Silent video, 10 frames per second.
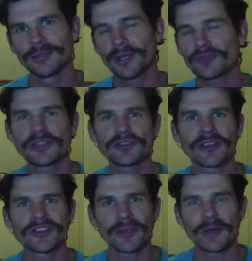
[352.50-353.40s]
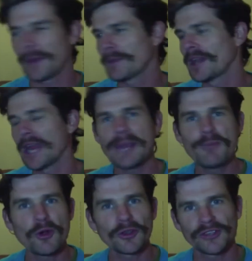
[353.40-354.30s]
We're not really trying to sell you maybe an
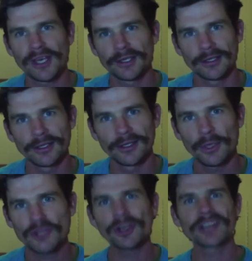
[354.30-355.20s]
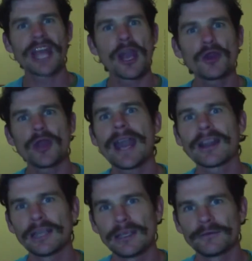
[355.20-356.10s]
ebook or something. We're trying to tell you how
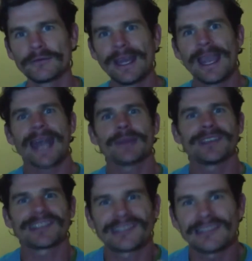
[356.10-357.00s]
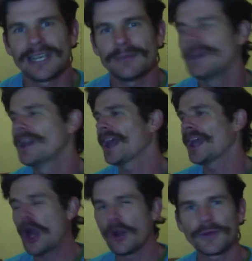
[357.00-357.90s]
to live, how to be slim
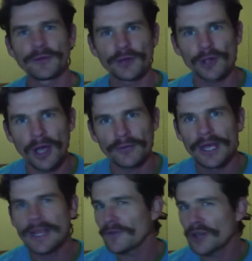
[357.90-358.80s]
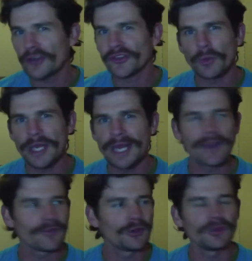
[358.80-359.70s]
and healthy for life. You ever notice that we never
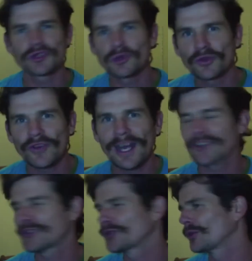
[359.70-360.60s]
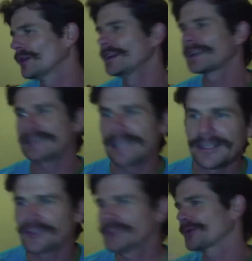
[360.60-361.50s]
have to do juice fasts or
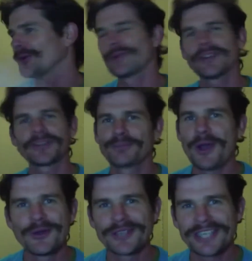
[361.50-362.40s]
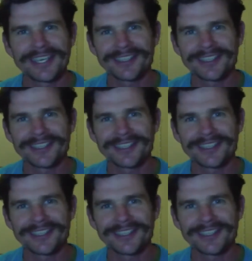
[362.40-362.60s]
cleanses or all this bullshit to